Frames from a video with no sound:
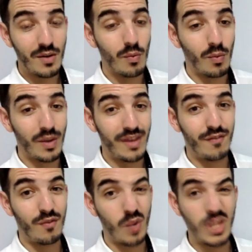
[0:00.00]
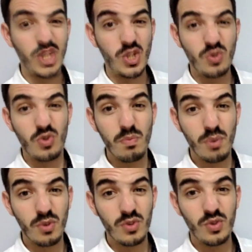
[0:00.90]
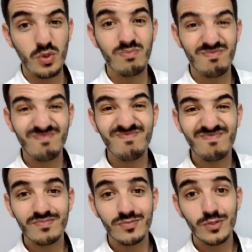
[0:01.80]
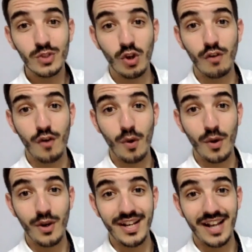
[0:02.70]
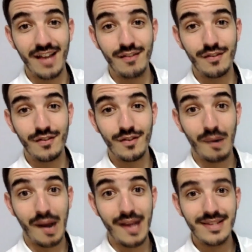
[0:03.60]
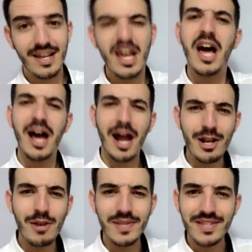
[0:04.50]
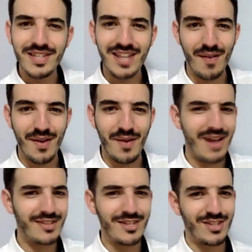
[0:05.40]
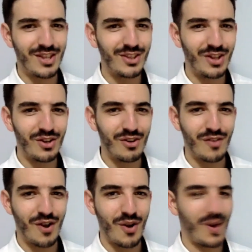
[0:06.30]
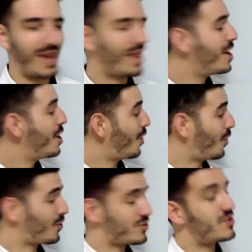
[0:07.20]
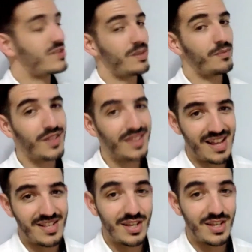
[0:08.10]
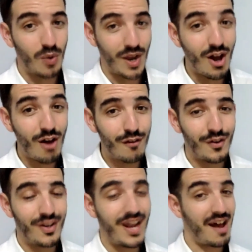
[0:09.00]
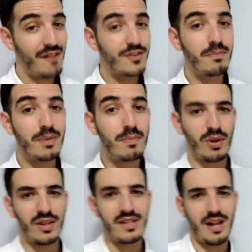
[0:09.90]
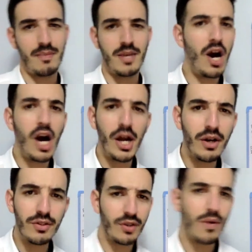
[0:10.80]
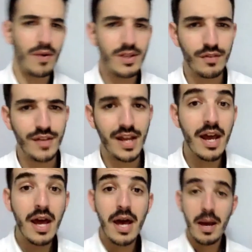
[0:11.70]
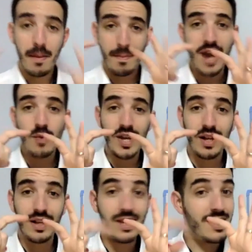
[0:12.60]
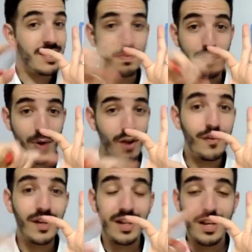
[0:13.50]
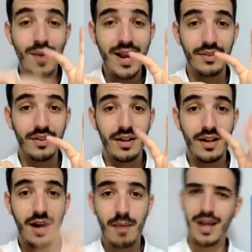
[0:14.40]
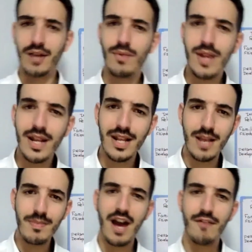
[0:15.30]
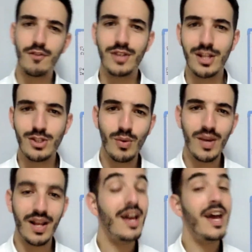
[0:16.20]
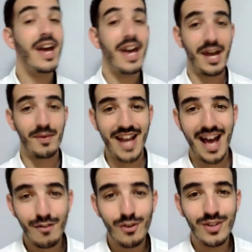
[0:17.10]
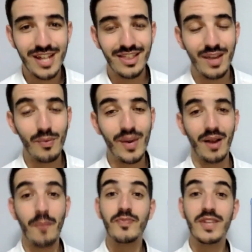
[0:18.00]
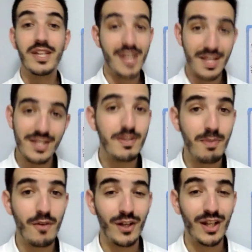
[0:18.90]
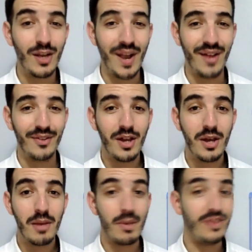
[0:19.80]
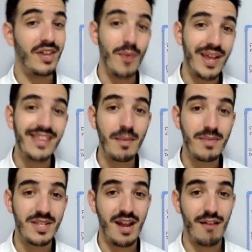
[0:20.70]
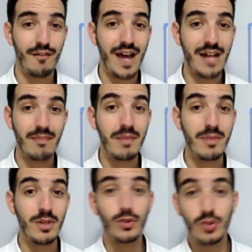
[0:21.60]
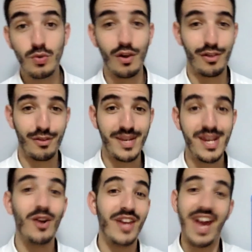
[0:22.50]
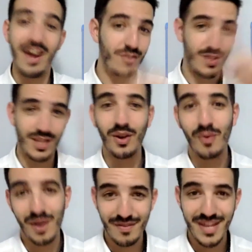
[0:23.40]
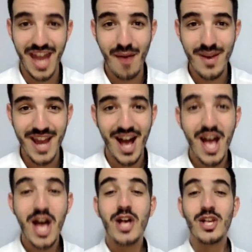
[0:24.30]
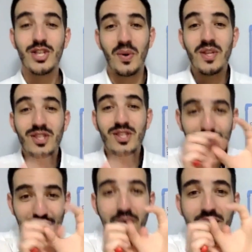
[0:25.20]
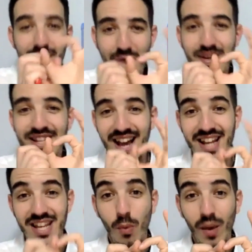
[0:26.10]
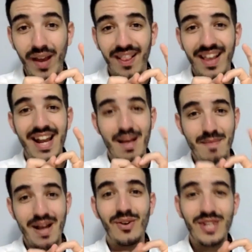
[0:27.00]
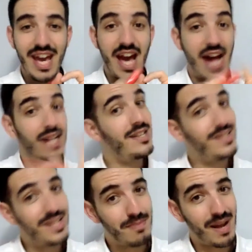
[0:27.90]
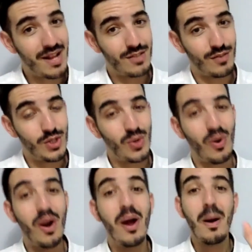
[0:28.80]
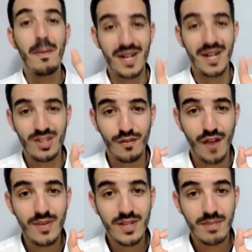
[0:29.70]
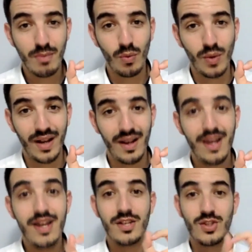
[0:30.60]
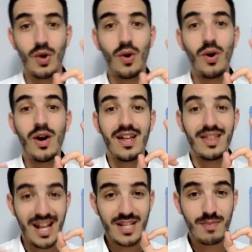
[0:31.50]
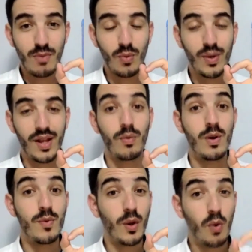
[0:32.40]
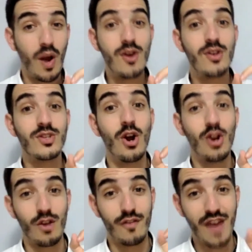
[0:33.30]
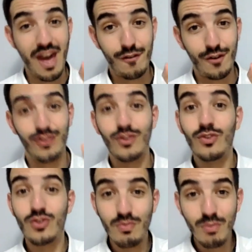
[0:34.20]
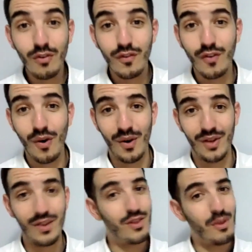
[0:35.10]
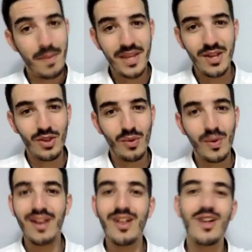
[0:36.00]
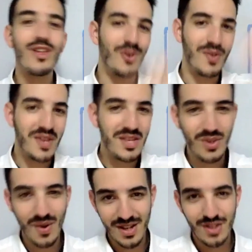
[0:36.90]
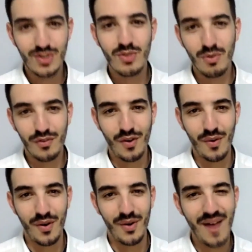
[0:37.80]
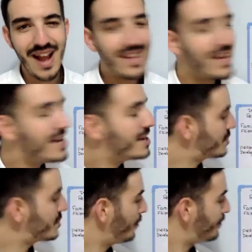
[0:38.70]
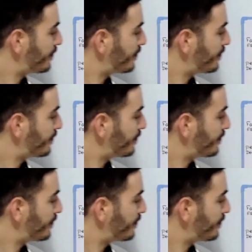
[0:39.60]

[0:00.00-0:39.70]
with which you're supposed to go forward in life, right? A little bit scary, right? It's not going to go very well. Also, something that I see quite often, I have some people that tell me, oh no, don't worry, Sofian, my wheel is perfectly round. I'm like, really? Let me have a look at your wheel. And when I have a look at their wheel, yes, it's perfectly round, but they rate themselves at maybe a 2 or 3 on every single one of the area. So it's a very, very tiny wheel. And I'm like, okay, at least it's balanced for sure, but it's a very small wheel. So that small wheel will require a lot of effort to move forward. The bigger the wheel, the easier it is to move forward, right? So